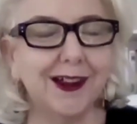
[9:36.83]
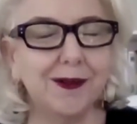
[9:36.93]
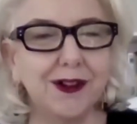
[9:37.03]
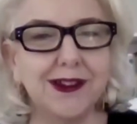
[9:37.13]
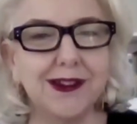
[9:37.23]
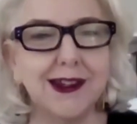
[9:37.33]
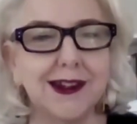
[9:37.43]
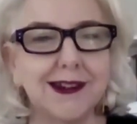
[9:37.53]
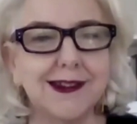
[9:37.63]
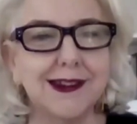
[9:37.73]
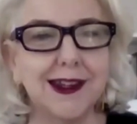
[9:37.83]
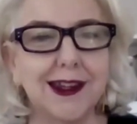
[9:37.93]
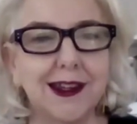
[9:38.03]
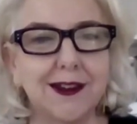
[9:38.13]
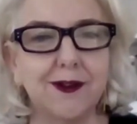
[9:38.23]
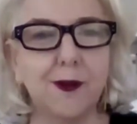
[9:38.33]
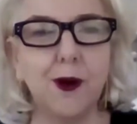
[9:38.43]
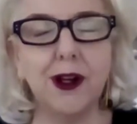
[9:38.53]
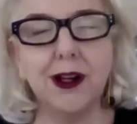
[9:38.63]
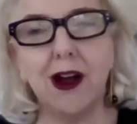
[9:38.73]
We're just going to see if
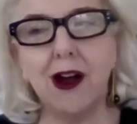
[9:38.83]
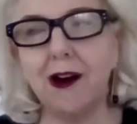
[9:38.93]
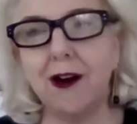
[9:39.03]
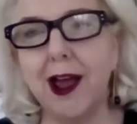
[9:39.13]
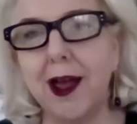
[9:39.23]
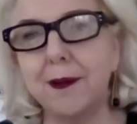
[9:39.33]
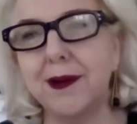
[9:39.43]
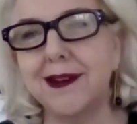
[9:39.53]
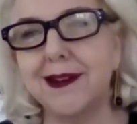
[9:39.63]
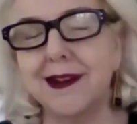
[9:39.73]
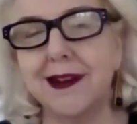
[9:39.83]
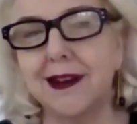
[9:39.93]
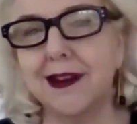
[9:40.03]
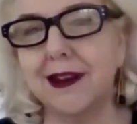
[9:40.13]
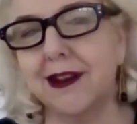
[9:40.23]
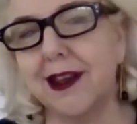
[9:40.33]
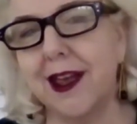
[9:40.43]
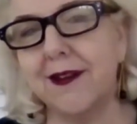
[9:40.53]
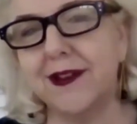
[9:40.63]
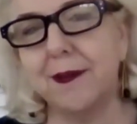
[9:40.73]
one card happens to
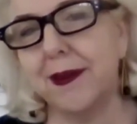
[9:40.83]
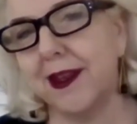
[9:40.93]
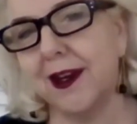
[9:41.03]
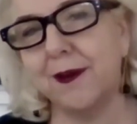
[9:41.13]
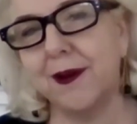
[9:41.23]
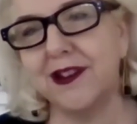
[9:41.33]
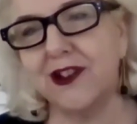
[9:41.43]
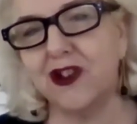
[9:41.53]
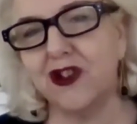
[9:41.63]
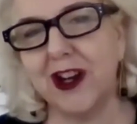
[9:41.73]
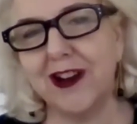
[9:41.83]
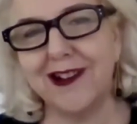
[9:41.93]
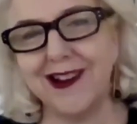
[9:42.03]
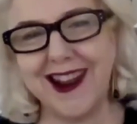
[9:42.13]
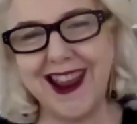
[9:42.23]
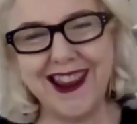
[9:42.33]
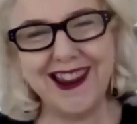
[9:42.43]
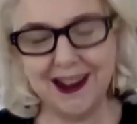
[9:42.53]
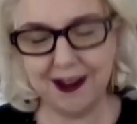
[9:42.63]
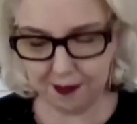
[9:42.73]
have something it wants to share
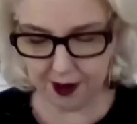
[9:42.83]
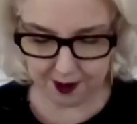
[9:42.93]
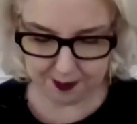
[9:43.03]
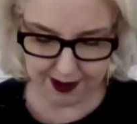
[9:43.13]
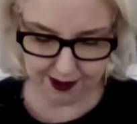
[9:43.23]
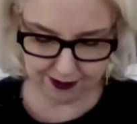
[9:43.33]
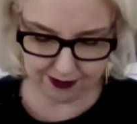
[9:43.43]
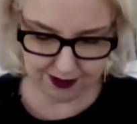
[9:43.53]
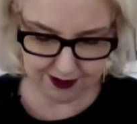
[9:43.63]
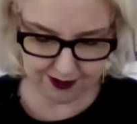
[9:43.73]
today pop out.